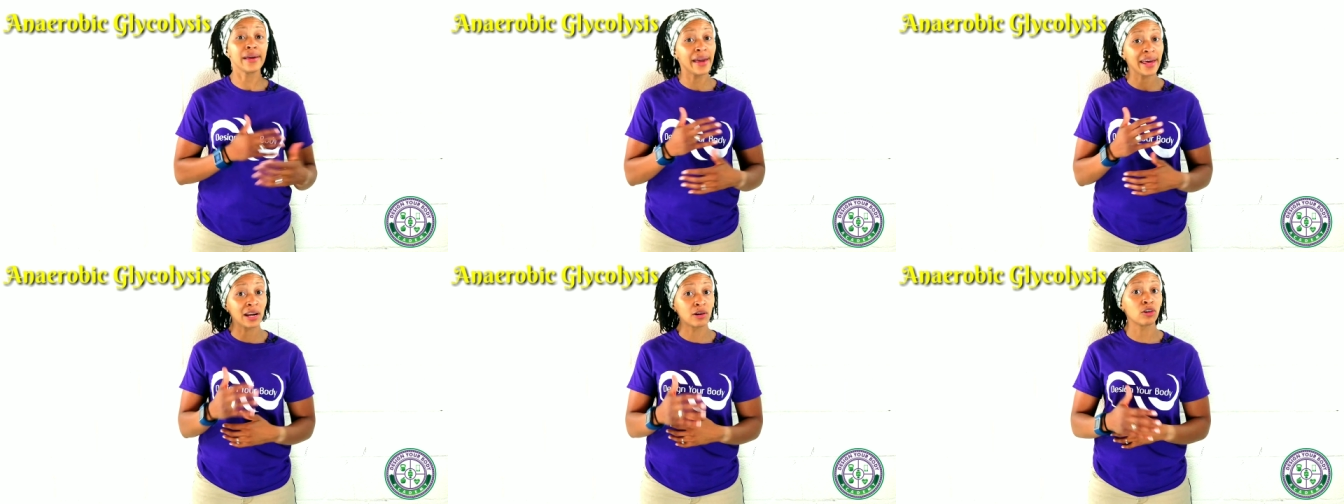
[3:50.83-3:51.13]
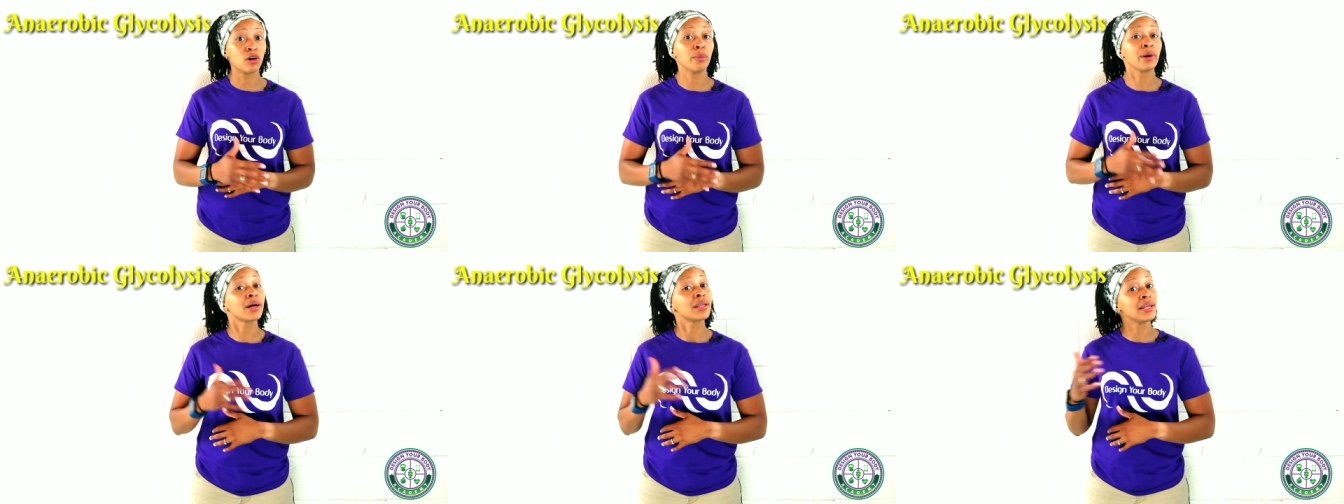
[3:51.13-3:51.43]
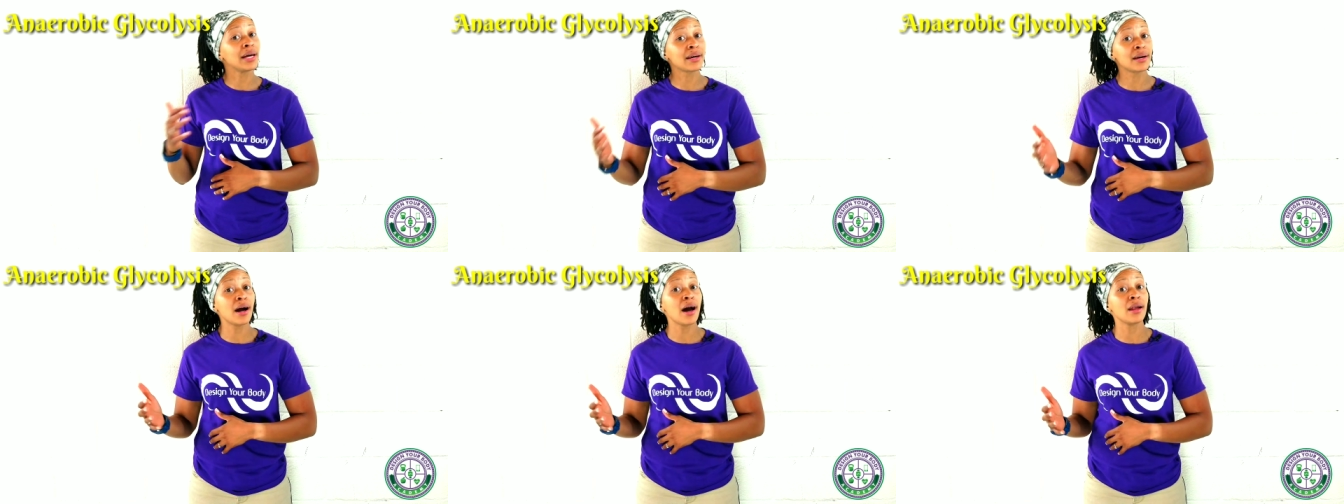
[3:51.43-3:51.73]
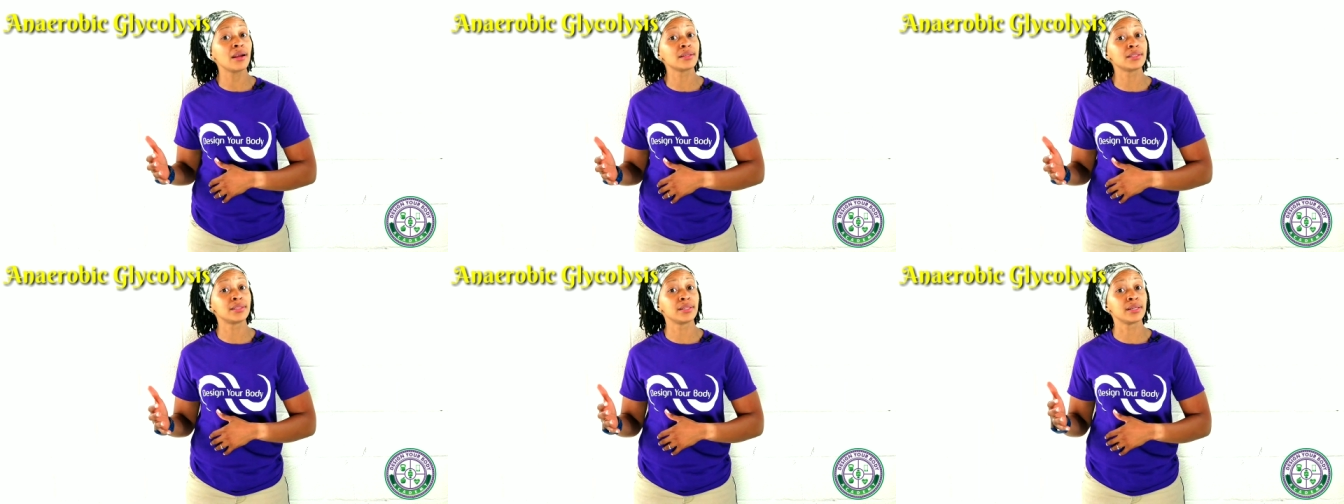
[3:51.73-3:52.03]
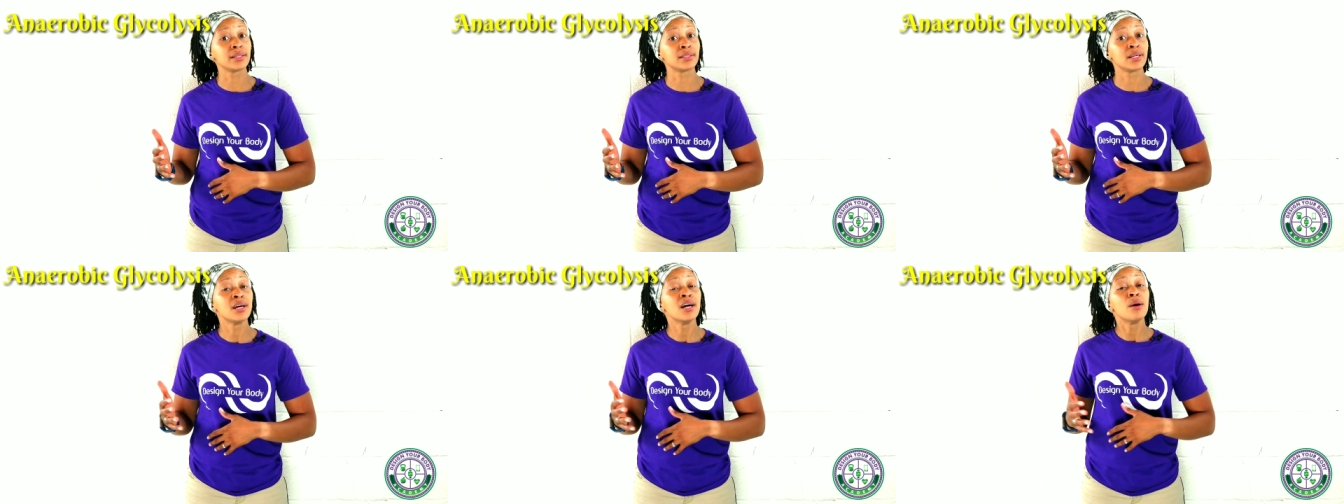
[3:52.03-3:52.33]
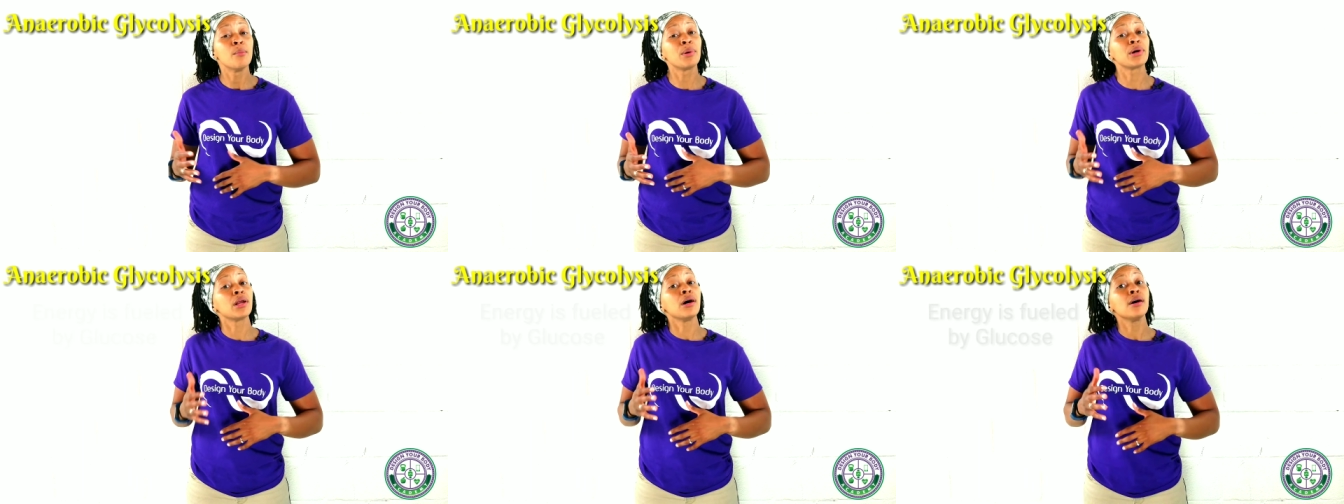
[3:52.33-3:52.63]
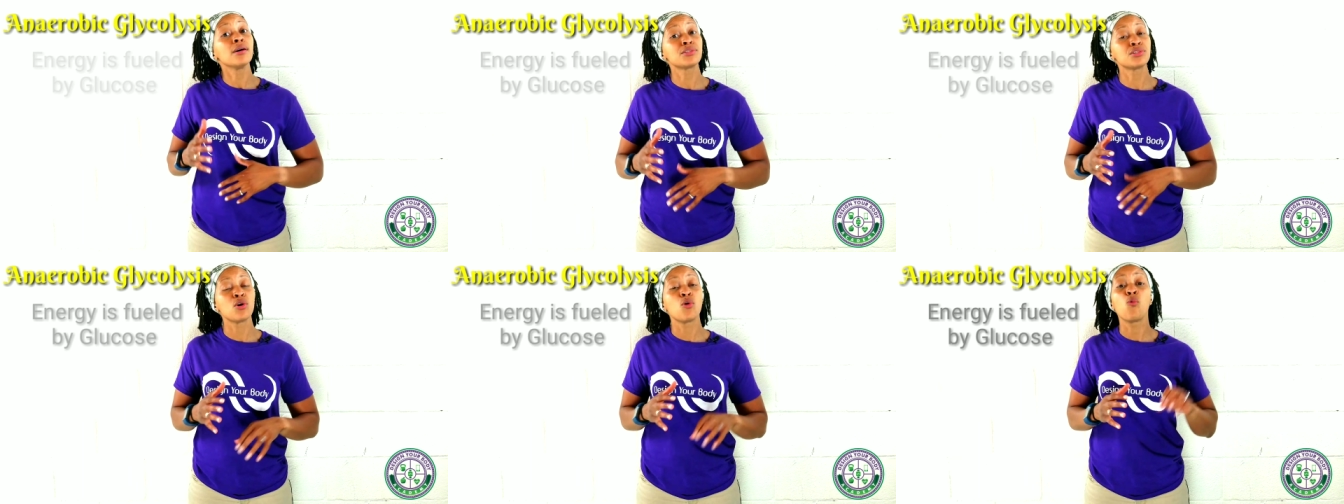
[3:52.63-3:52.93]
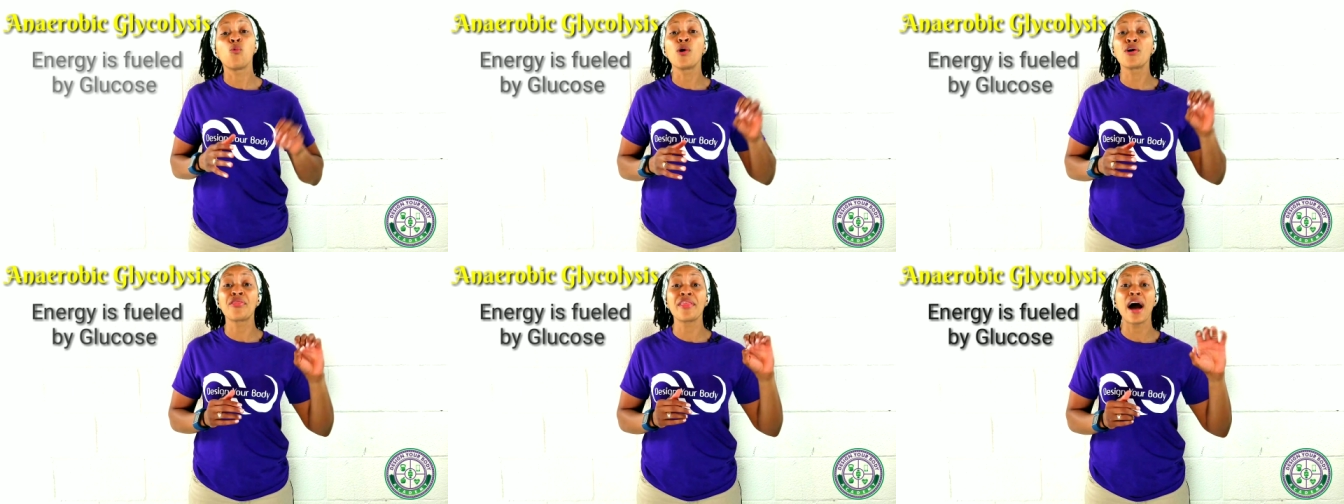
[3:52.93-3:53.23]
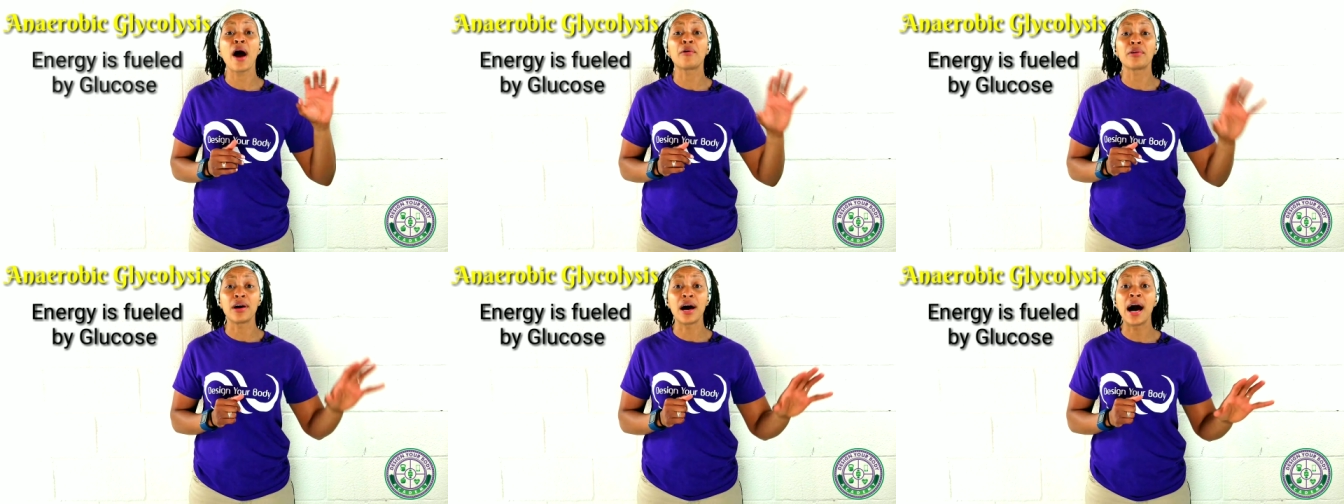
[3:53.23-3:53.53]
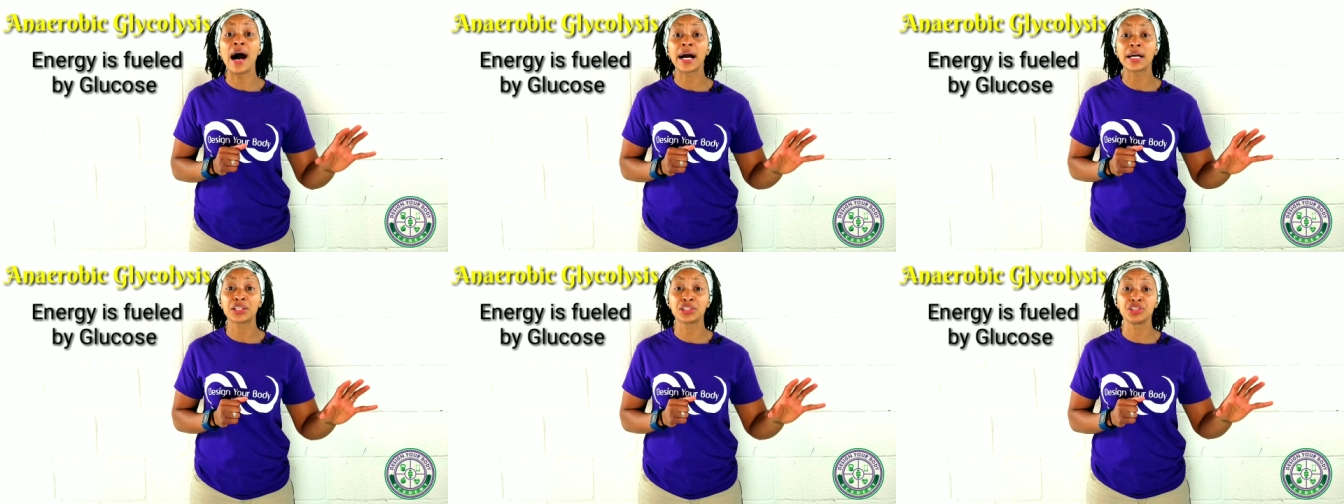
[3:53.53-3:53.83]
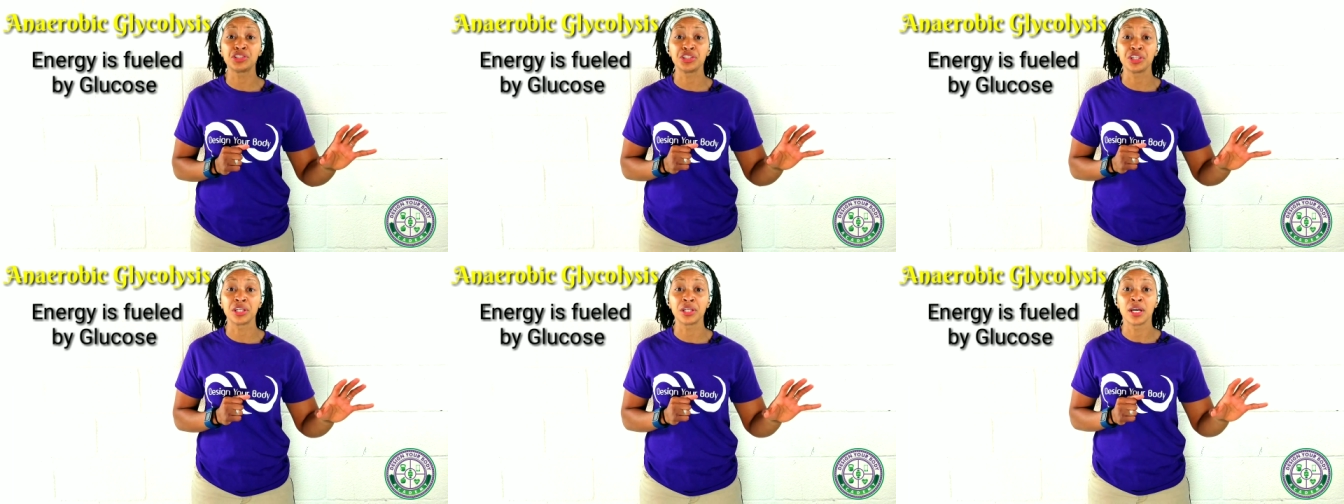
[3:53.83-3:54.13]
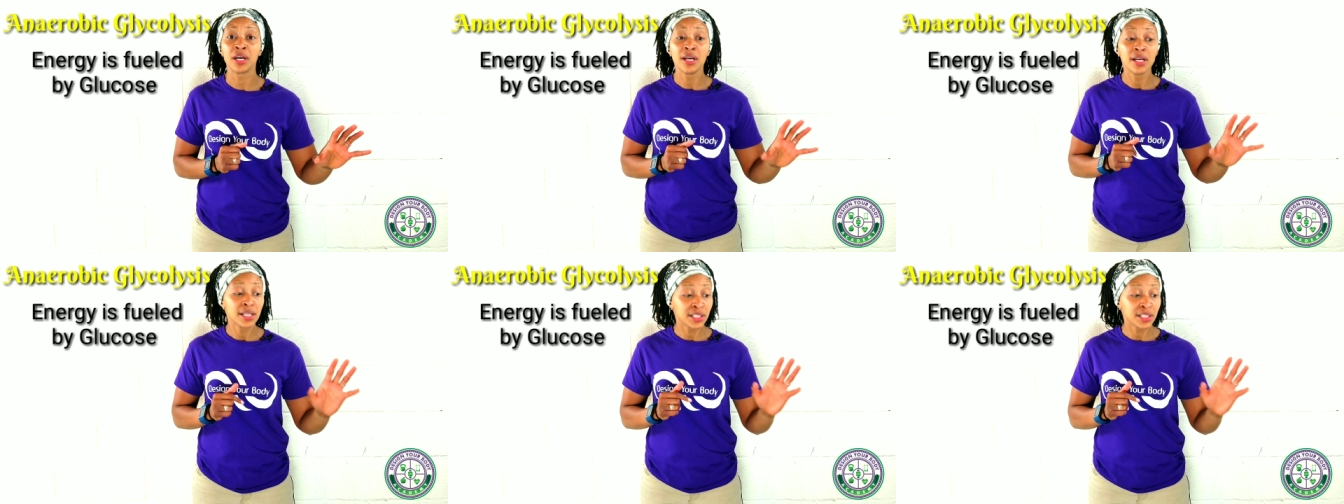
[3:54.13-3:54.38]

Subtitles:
Anaerobic glycolysis, but also without oxygen.